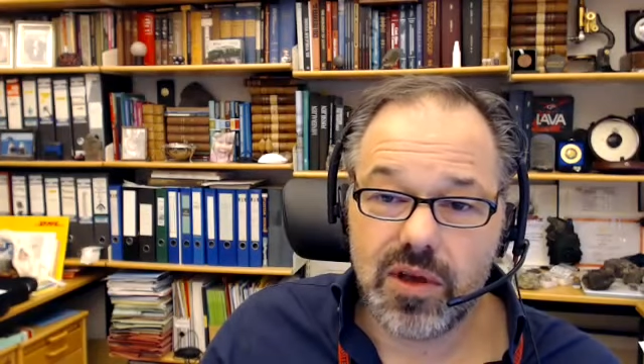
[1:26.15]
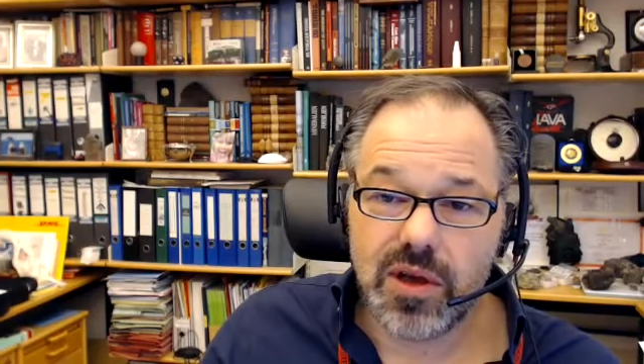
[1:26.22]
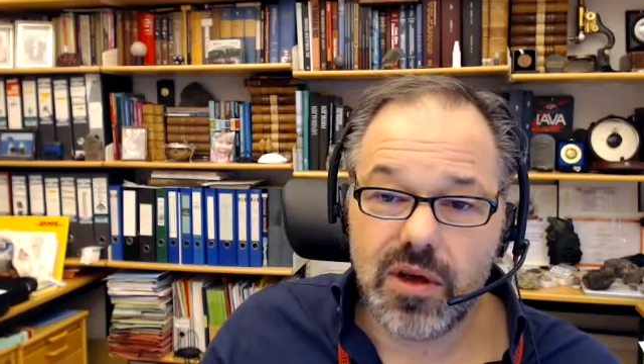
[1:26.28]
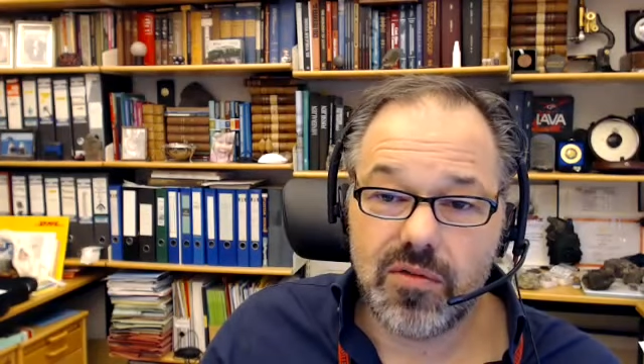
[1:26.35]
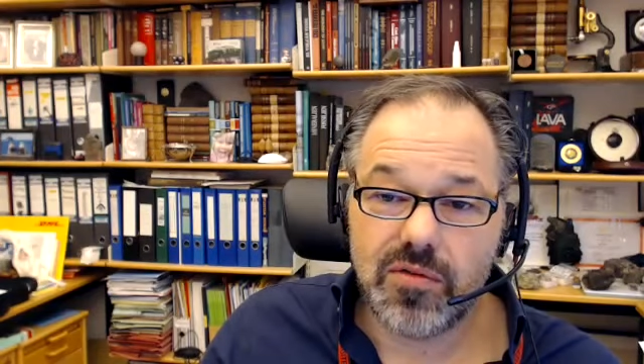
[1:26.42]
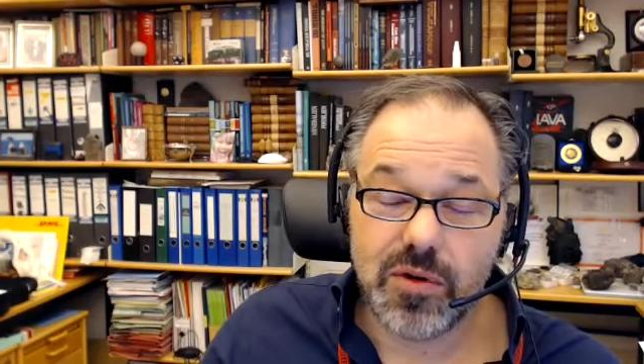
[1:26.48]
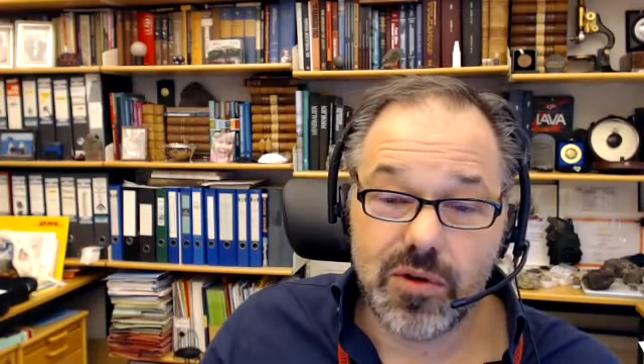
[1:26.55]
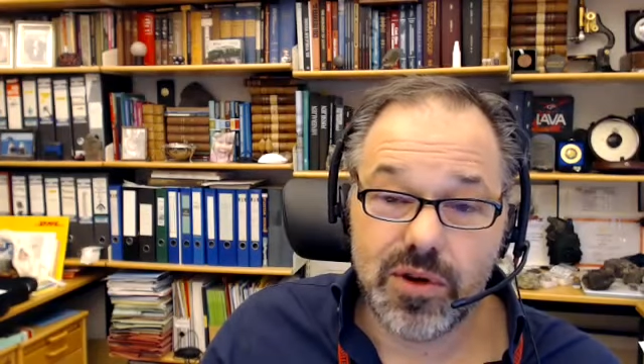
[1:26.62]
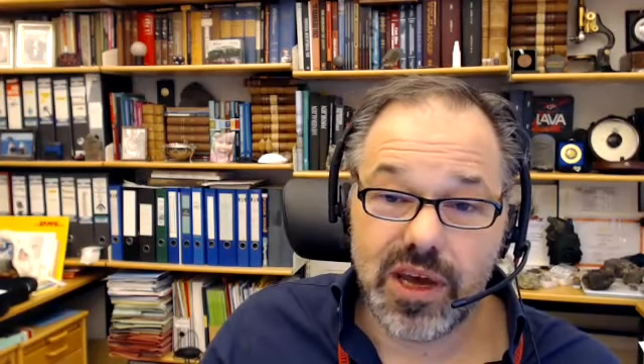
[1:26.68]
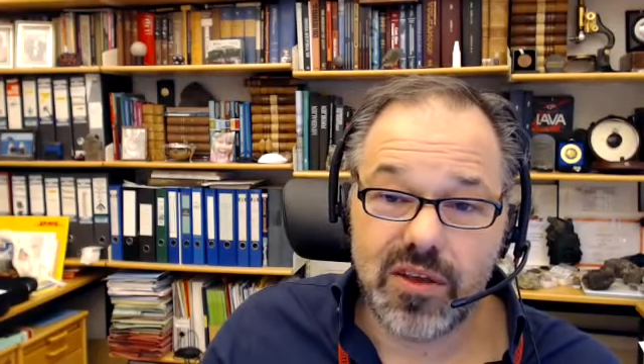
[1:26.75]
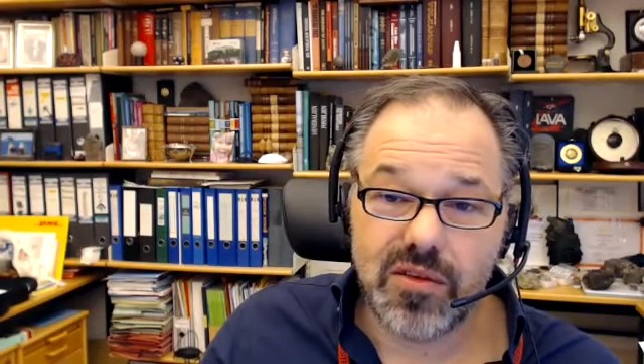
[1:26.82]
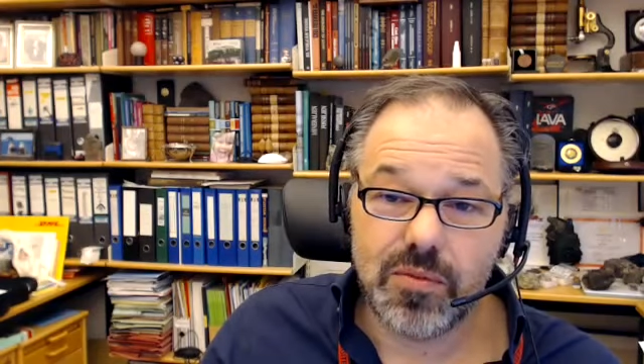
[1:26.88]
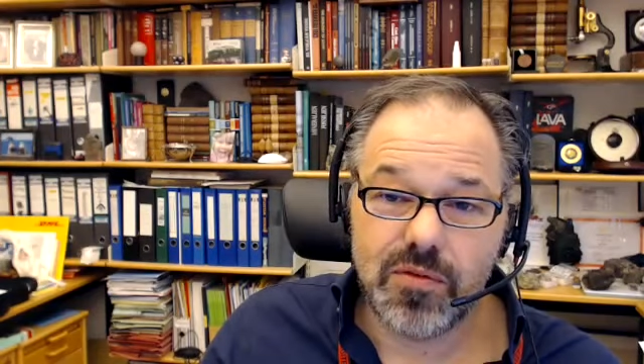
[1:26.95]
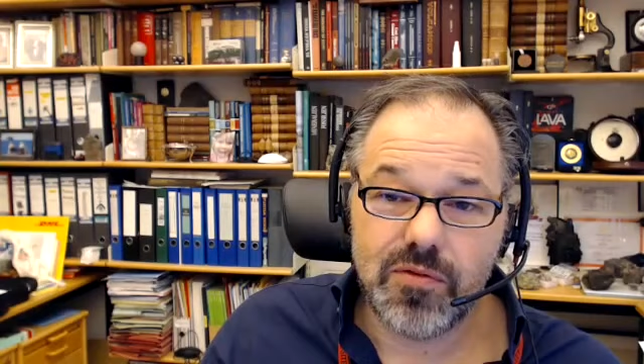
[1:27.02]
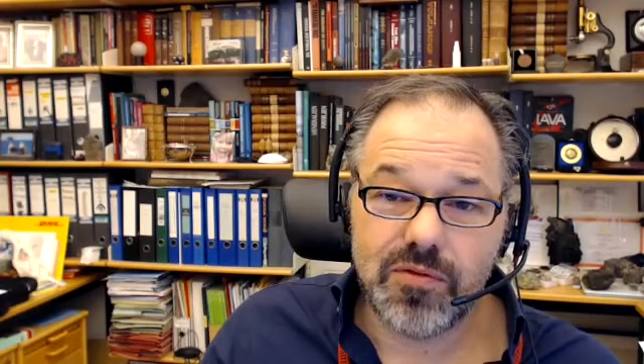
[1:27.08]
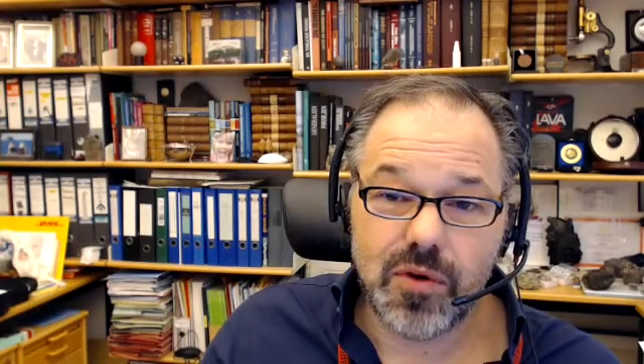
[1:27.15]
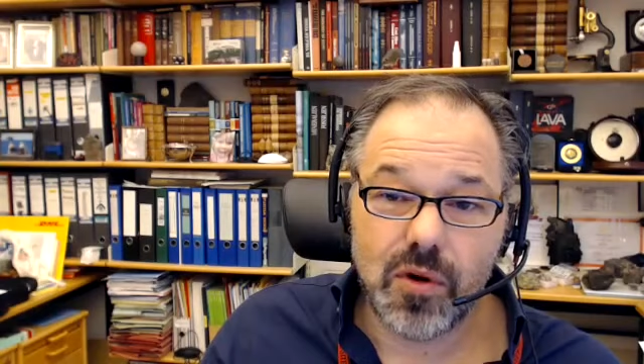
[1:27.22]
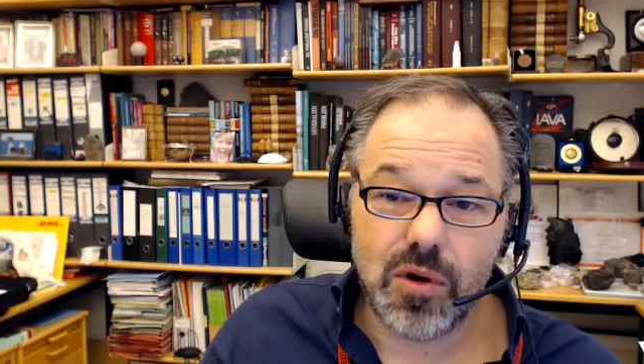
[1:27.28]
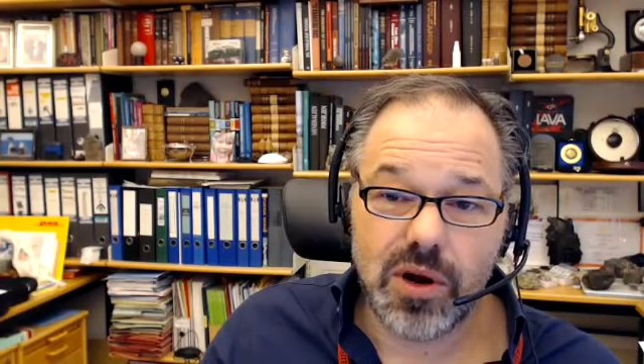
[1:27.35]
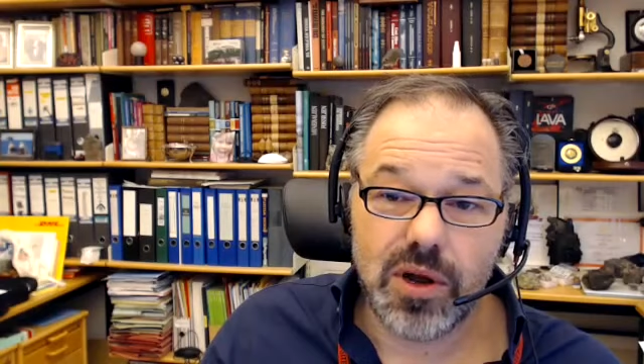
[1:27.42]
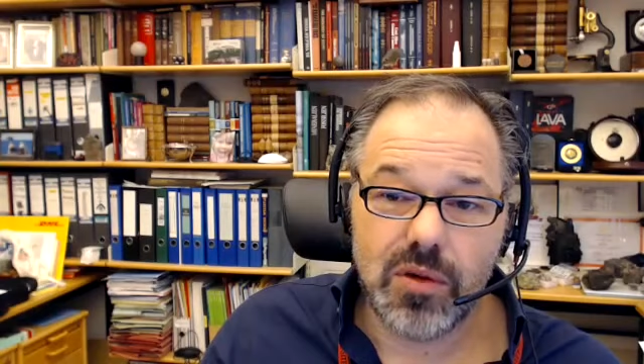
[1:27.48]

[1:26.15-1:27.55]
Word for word: uh, a few days before.